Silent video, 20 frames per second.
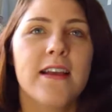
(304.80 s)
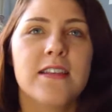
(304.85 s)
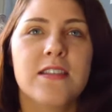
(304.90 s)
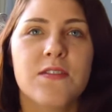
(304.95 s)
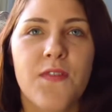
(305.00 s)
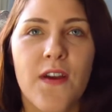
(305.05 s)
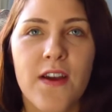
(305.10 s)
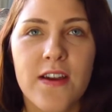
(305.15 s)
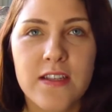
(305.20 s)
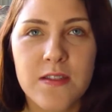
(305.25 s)
As
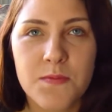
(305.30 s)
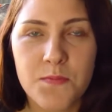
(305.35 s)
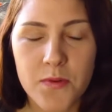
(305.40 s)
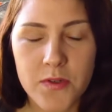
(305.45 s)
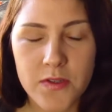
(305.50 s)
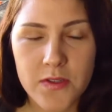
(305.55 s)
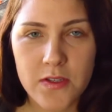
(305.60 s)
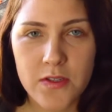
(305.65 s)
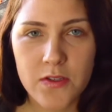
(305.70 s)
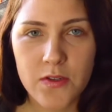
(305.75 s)
far as
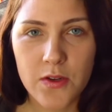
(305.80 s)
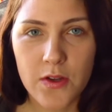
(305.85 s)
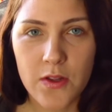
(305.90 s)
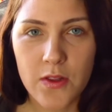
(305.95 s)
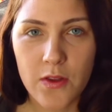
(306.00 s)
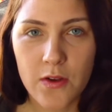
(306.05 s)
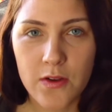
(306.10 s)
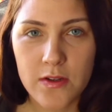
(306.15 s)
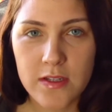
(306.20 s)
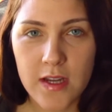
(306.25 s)
books that took a
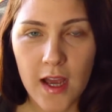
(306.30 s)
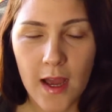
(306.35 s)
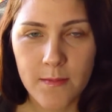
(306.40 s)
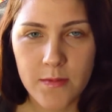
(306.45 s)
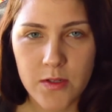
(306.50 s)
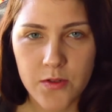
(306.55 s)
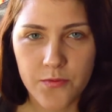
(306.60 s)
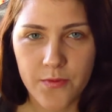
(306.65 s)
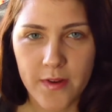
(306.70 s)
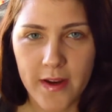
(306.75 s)
long time
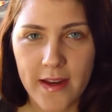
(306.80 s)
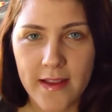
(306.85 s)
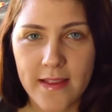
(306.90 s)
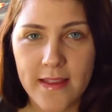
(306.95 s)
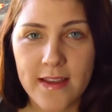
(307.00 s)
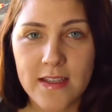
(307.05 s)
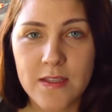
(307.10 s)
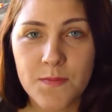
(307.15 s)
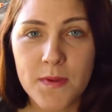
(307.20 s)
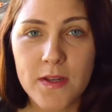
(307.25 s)
to read,
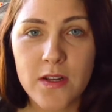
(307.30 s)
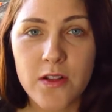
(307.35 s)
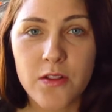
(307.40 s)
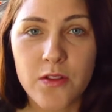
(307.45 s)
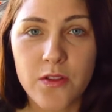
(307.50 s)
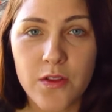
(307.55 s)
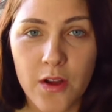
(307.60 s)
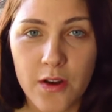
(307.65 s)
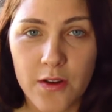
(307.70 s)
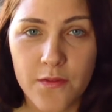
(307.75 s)
there's been a
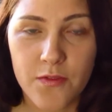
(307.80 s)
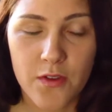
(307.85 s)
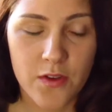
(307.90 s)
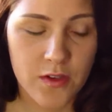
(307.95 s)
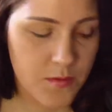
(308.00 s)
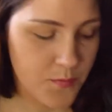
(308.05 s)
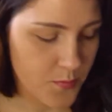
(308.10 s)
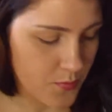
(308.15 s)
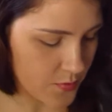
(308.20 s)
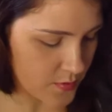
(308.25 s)
lot of
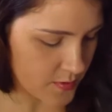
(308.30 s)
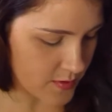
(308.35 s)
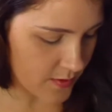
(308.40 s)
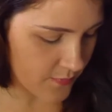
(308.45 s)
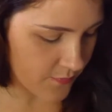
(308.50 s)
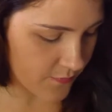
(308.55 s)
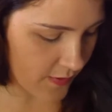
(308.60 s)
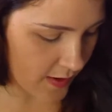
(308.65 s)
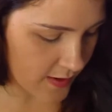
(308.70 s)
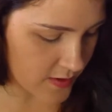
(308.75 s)
those books.
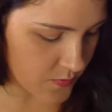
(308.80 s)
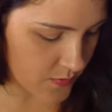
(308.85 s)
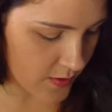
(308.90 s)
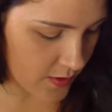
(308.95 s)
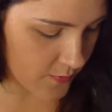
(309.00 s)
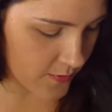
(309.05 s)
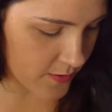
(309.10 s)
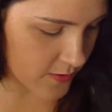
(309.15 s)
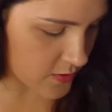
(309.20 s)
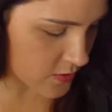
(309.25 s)
In fact, when
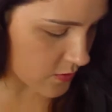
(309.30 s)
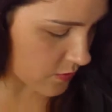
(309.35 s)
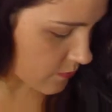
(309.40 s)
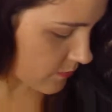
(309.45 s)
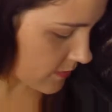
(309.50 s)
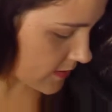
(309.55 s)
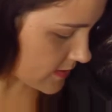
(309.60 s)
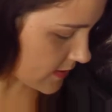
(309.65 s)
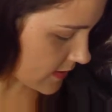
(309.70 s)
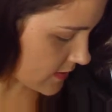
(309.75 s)
I went on to
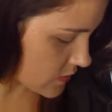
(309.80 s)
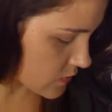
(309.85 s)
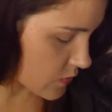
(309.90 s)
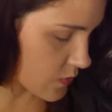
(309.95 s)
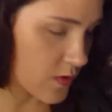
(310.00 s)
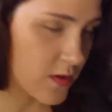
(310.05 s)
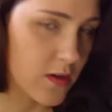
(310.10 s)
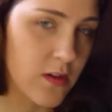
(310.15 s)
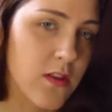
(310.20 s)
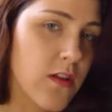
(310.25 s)
Goodreads, I
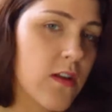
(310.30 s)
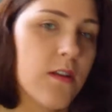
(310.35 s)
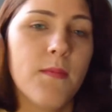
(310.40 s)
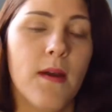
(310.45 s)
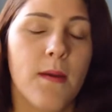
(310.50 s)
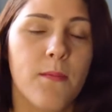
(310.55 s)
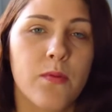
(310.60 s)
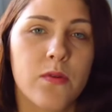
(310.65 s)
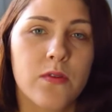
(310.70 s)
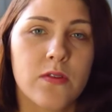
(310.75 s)
saw that a lot of
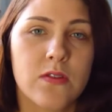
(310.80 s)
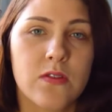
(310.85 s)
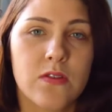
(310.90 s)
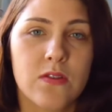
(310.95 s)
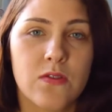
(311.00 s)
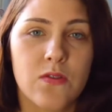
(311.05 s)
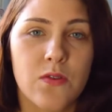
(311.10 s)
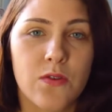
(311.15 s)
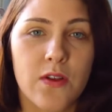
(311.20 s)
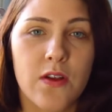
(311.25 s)
my books
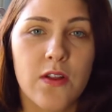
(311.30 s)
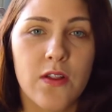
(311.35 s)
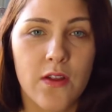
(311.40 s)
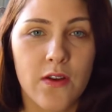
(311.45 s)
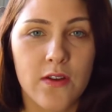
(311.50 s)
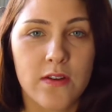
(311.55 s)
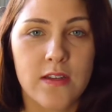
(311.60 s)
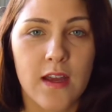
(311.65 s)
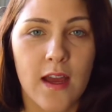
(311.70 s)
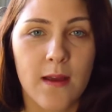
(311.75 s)
took a
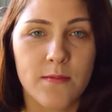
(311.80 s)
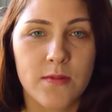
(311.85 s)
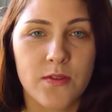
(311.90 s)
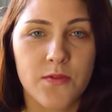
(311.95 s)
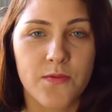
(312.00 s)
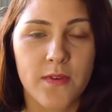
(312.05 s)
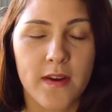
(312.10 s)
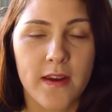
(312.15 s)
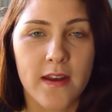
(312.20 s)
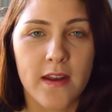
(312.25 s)
long time
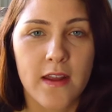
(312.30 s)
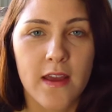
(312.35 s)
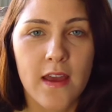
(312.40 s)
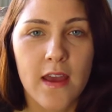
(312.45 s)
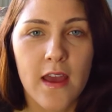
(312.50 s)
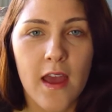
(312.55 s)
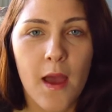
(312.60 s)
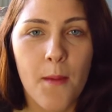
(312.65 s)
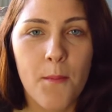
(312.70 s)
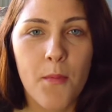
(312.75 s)
to read.
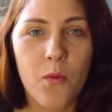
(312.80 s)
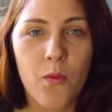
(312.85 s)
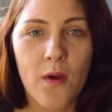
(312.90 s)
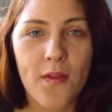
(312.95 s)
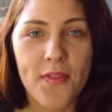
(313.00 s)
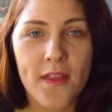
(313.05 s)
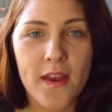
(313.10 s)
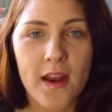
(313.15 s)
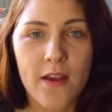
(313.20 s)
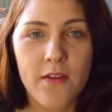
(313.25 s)
But
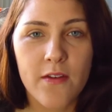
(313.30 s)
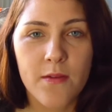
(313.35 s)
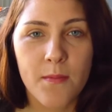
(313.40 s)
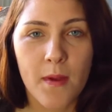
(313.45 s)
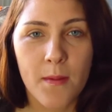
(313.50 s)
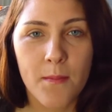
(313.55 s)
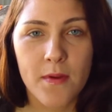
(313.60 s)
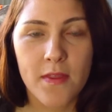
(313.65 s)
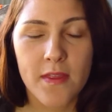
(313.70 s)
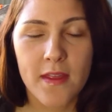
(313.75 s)
one that I
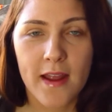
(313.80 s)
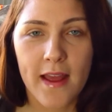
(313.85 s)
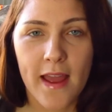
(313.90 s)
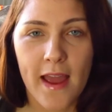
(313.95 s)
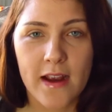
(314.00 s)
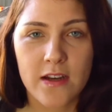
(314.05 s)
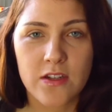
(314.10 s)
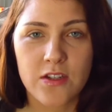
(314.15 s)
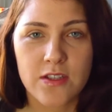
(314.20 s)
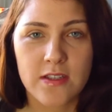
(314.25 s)
remember that I
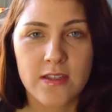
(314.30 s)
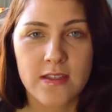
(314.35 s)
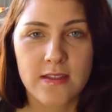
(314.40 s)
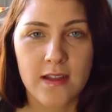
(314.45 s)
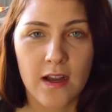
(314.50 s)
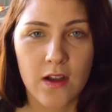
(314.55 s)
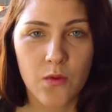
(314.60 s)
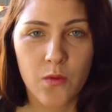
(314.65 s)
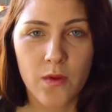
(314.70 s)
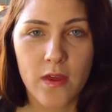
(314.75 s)
actually
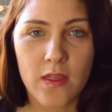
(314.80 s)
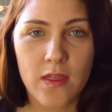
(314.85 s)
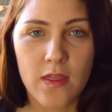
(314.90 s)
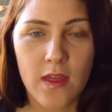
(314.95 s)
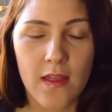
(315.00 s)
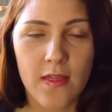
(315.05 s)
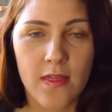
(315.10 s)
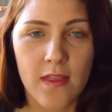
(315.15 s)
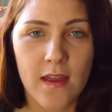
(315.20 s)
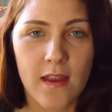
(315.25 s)
stuck with
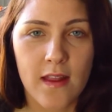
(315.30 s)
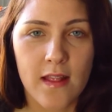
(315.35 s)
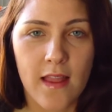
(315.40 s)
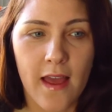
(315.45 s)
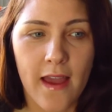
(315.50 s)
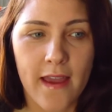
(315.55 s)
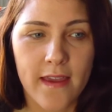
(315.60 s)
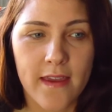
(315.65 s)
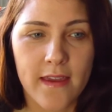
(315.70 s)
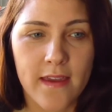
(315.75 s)
and that,
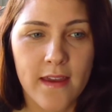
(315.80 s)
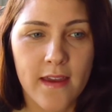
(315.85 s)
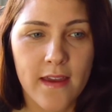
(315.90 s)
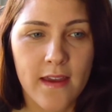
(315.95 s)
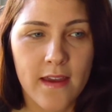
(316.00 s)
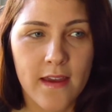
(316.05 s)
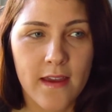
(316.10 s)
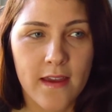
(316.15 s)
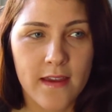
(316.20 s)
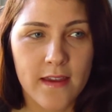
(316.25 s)
like,
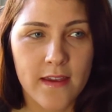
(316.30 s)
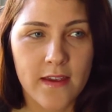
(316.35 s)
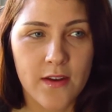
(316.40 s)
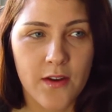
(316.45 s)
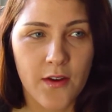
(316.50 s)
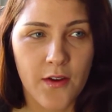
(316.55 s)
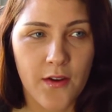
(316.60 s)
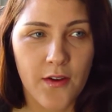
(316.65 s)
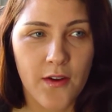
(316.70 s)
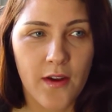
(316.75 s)
you
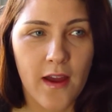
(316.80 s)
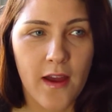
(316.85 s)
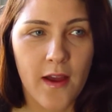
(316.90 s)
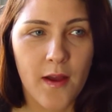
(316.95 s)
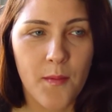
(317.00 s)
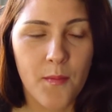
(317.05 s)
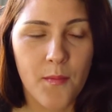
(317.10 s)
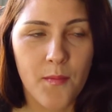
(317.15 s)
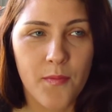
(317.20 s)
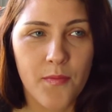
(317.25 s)

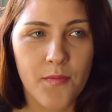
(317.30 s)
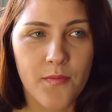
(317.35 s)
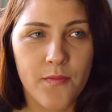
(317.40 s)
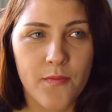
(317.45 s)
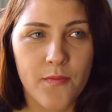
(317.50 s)
know,